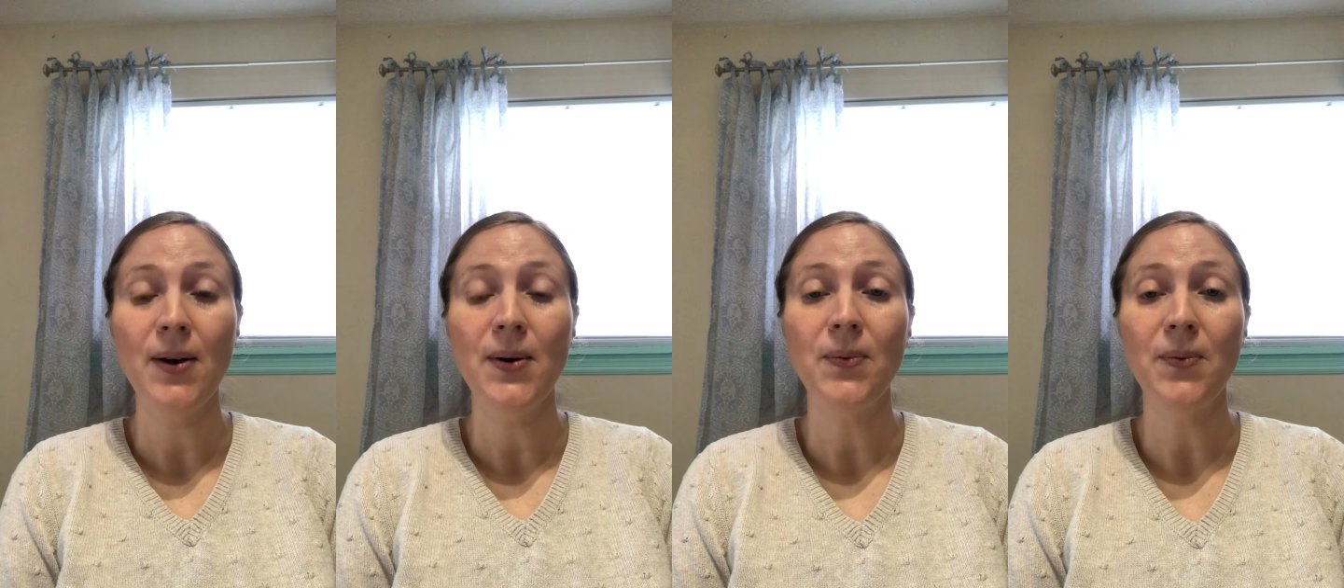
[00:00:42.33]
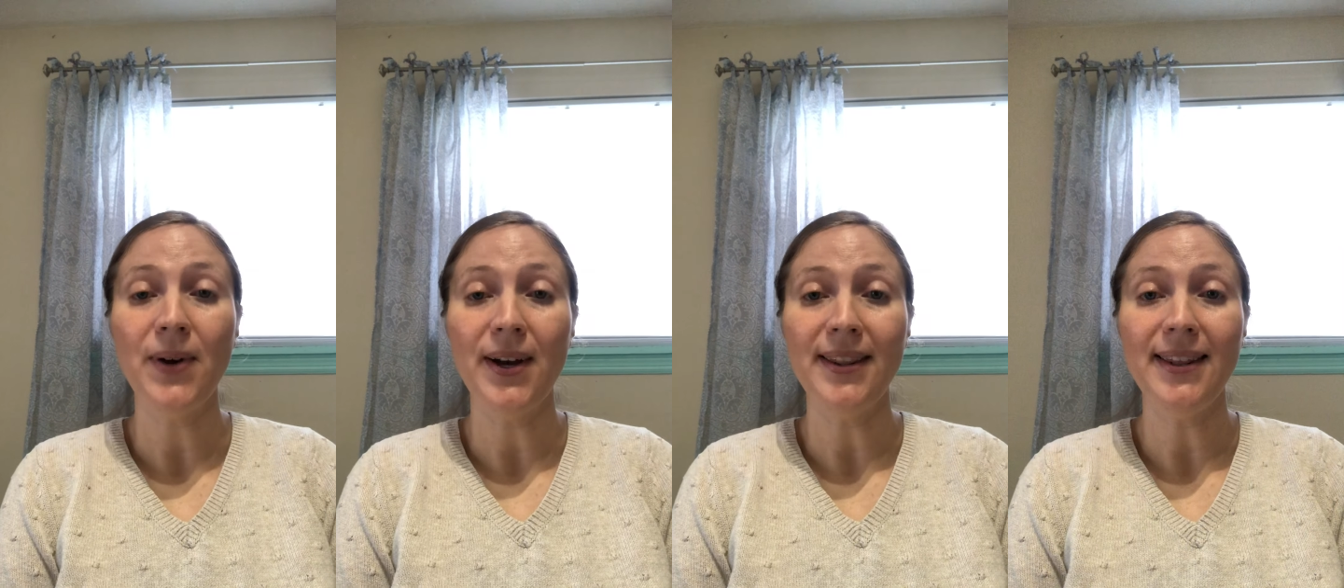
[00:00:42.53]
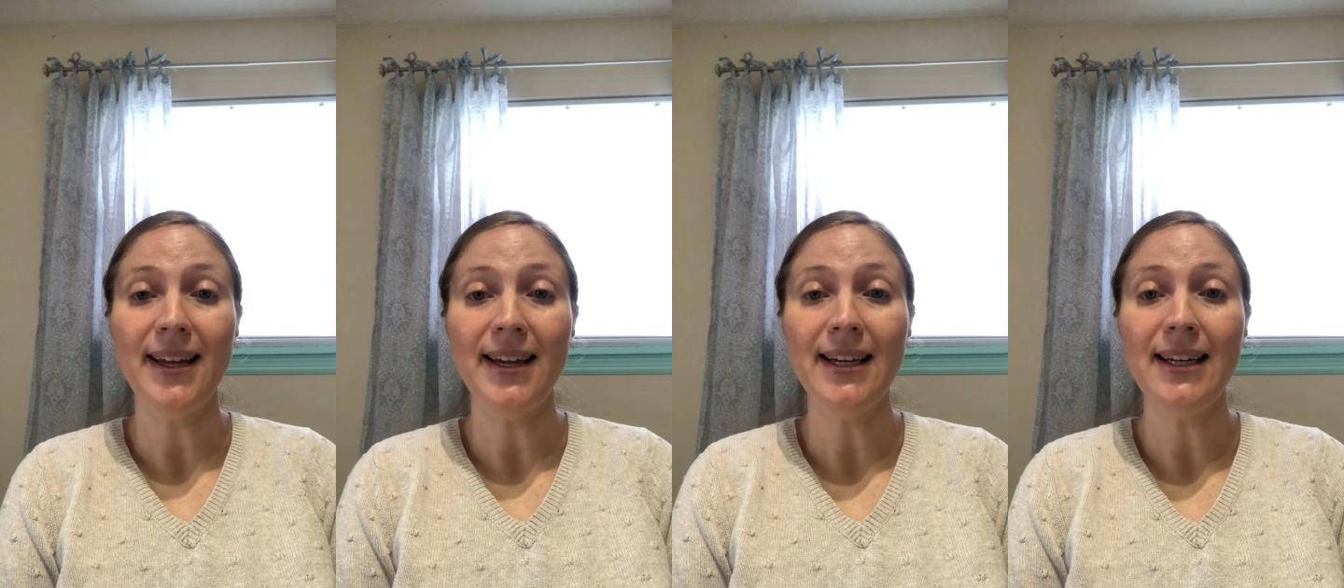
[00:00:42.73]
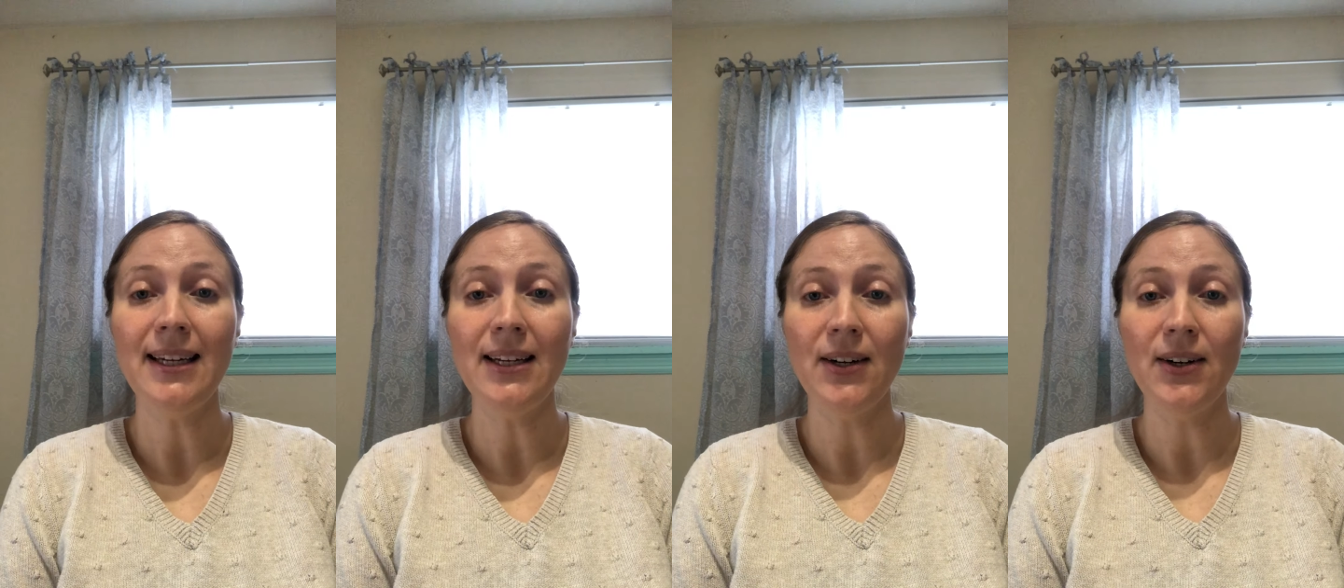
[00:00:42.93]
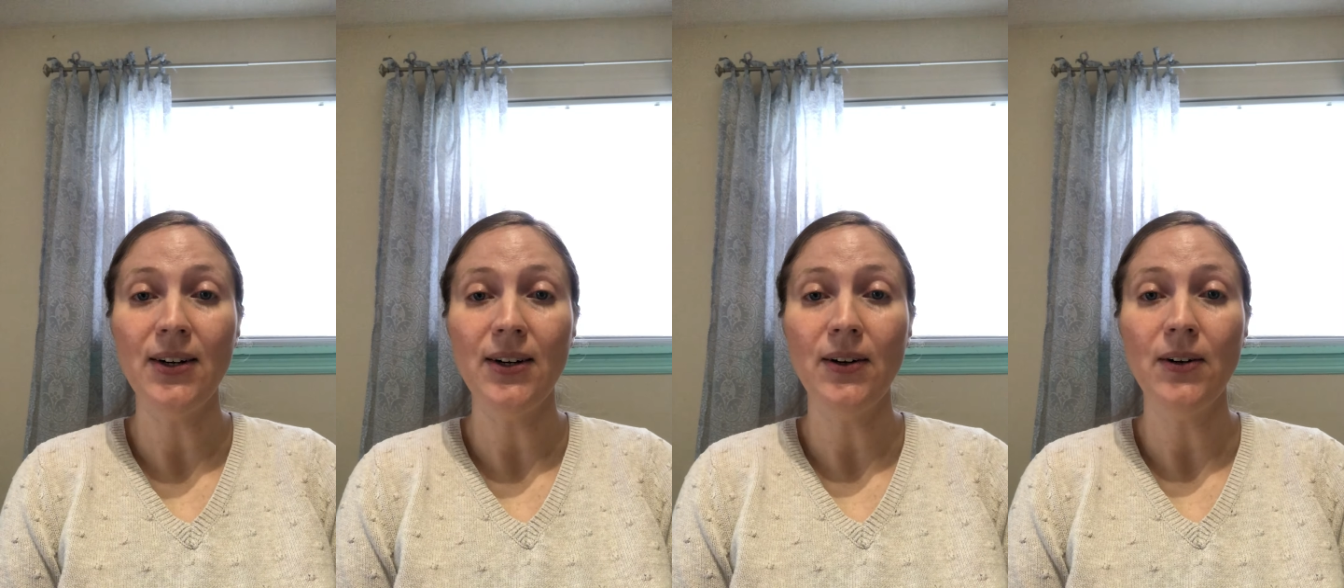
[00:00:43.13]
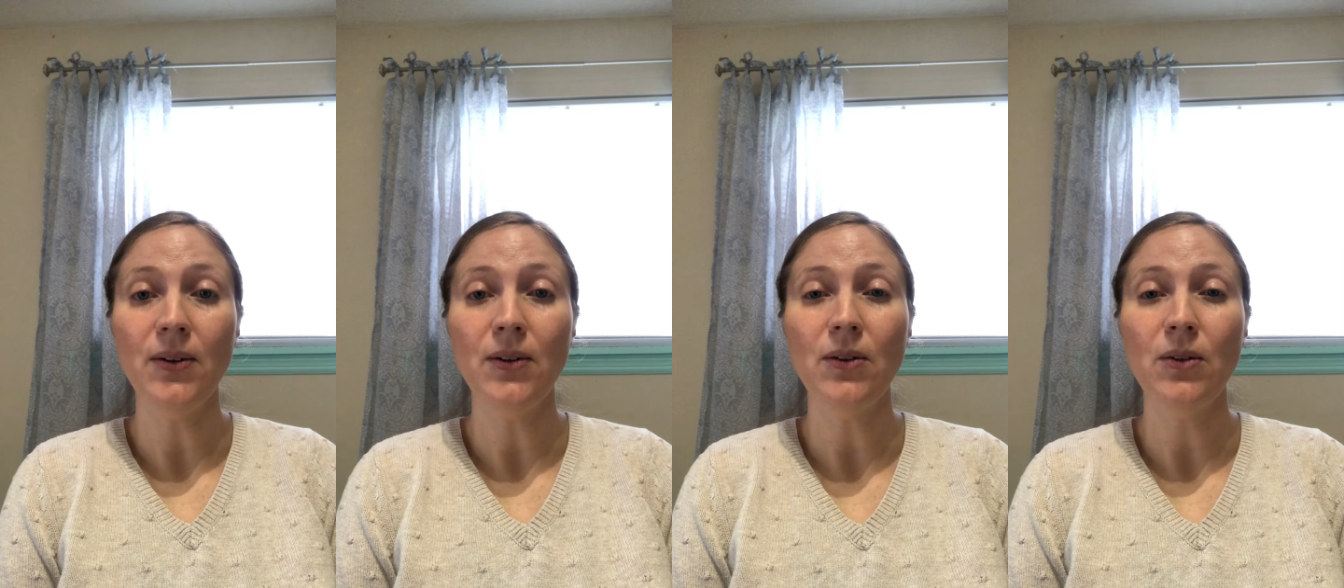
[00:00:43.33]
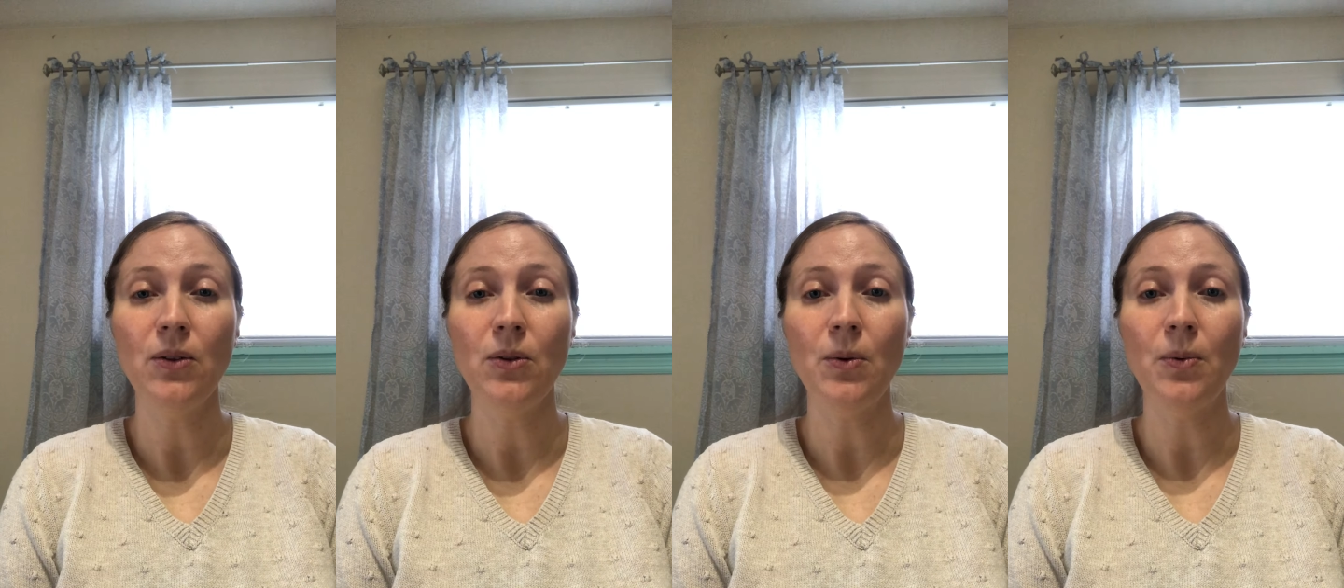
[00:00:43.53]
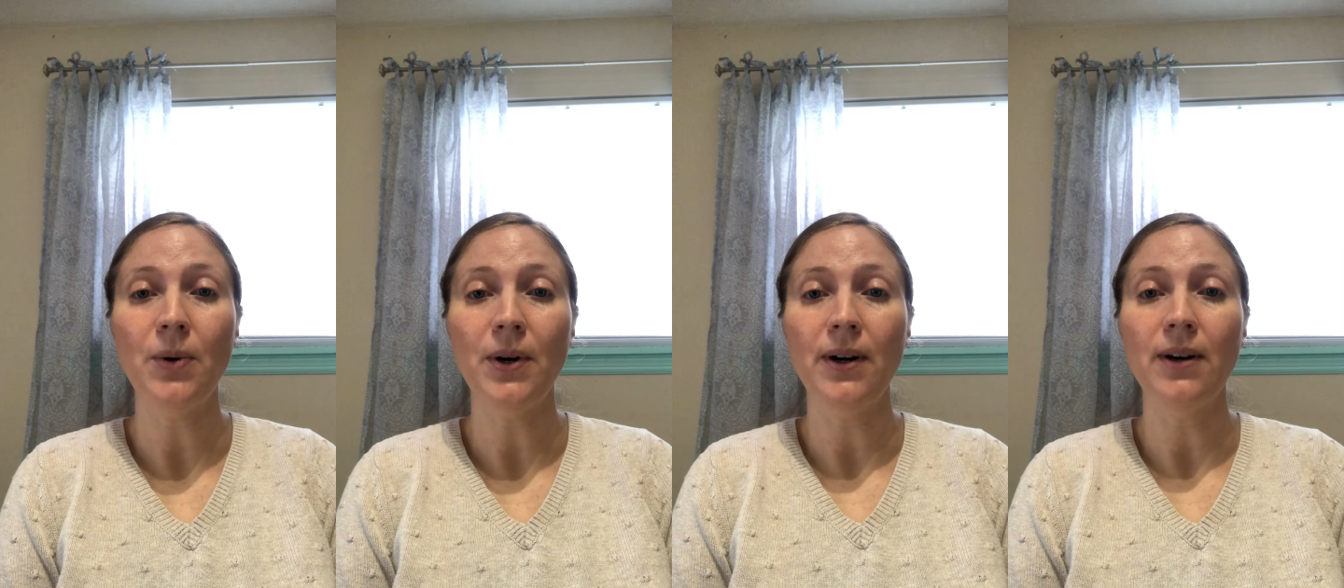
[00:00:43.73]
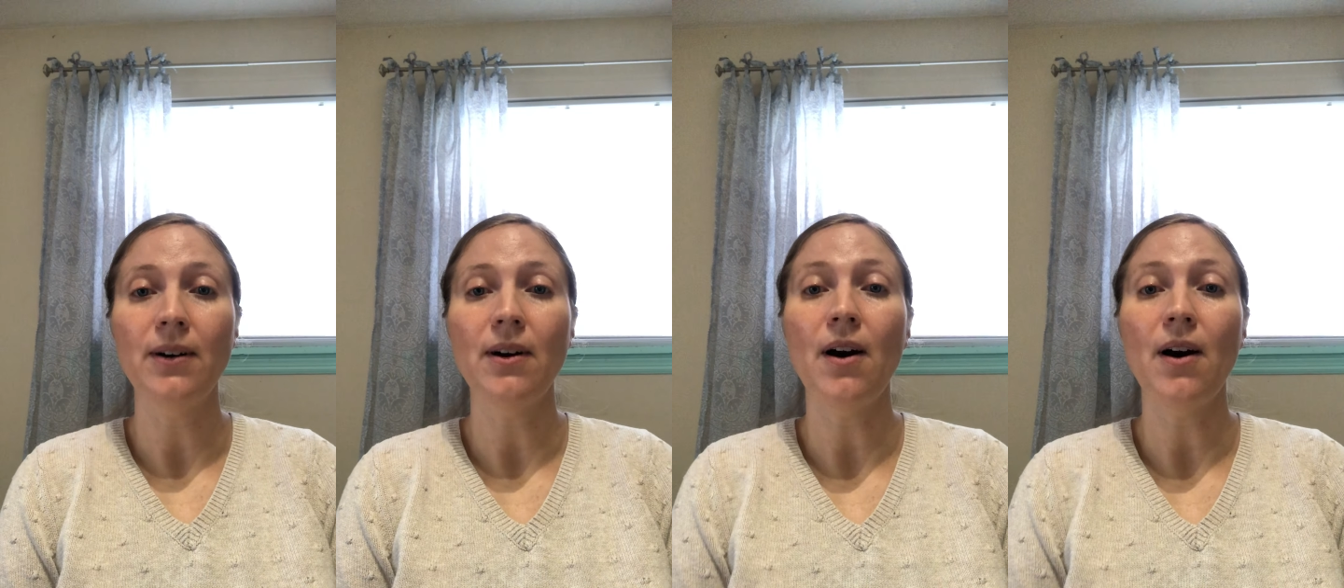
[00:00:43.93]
when they hear the word